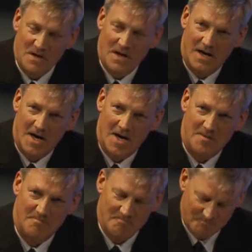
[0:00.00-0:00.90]

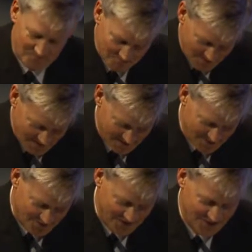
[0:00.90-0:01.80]
To
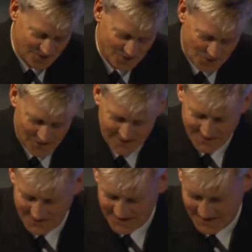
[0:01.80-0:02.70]
Ian
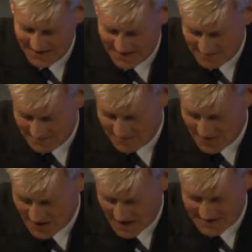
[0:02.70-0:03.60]
Story's
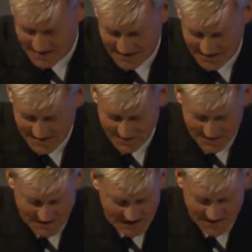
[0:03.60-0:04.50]
thoughts, I thought he
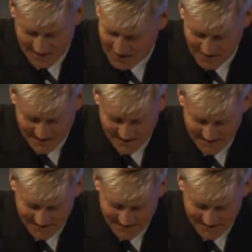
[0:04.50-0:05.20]
was on target